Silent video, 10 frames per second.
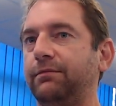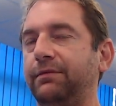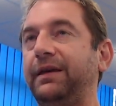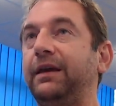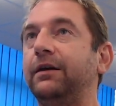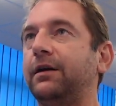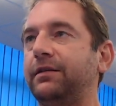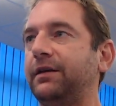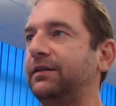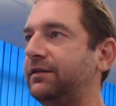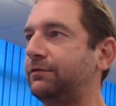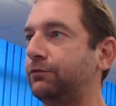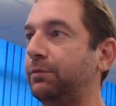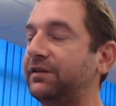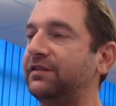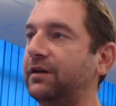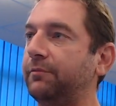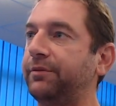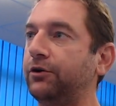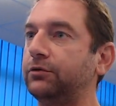year, I think from this
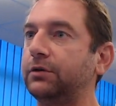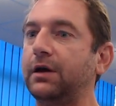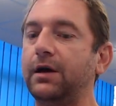exam period,